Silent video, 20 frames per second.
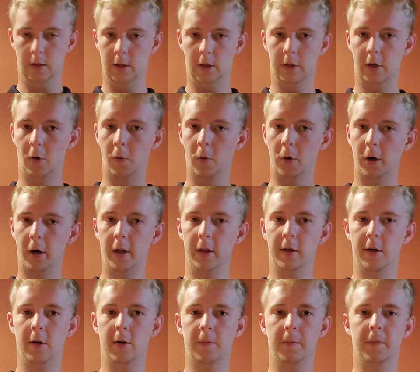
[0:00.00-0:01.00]
Don't worry
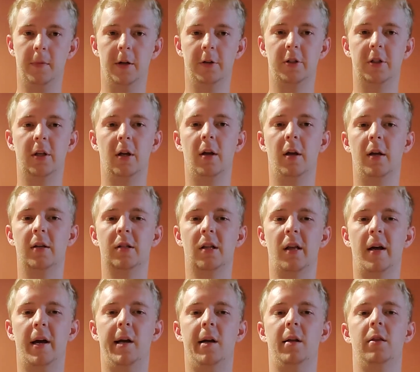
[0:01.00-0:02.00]
though, there still is a
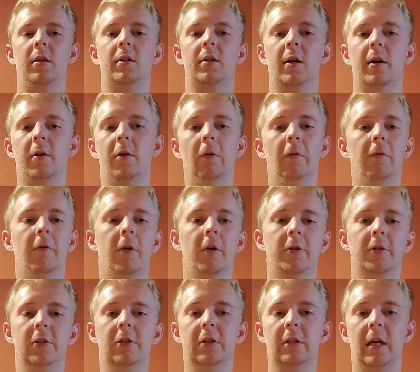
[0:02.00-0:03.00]
light at the tunnel for a
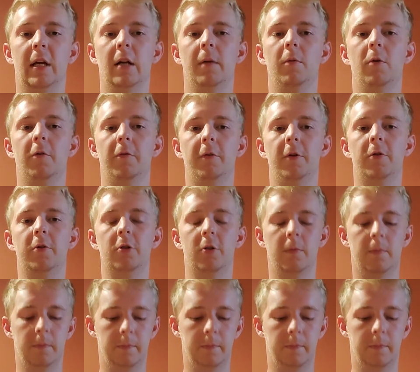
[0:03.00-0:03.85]
sustainable future.